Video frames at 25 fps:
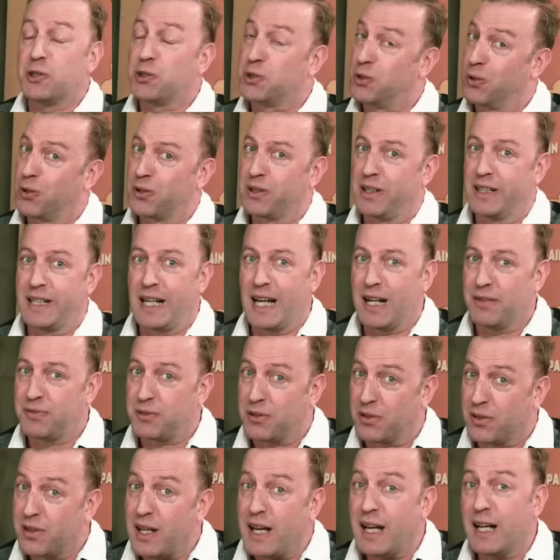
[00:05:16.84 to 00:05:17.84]
Shortly
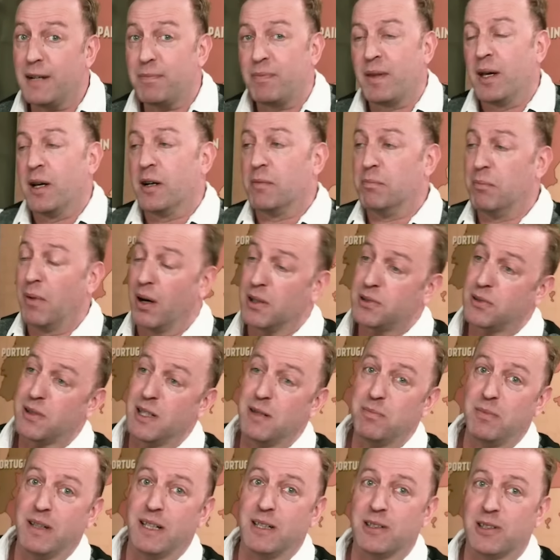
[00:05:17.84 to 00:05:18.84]
after that,
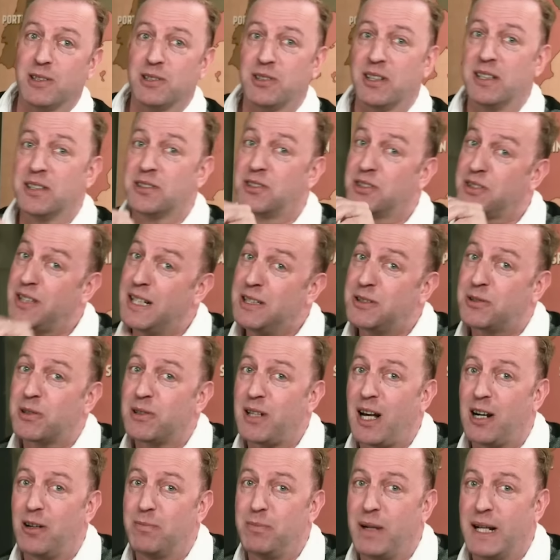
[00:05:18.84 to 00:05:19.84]
Muslim leaders in
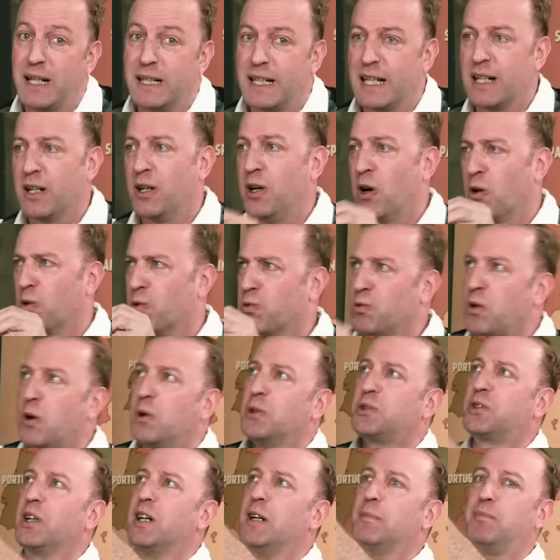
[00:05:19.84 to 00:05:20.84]
central Albania
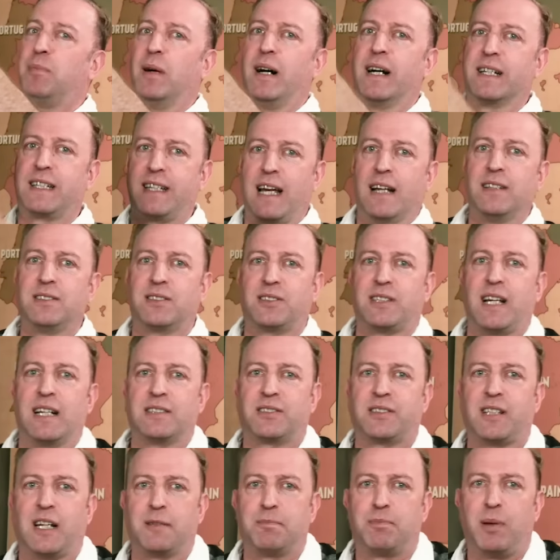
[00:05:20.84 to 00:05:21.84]
rose up against
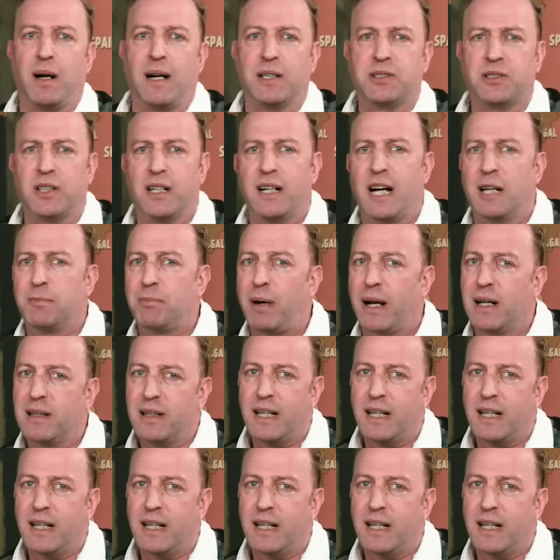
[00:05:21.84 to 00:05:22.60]
Esad Pasha, and by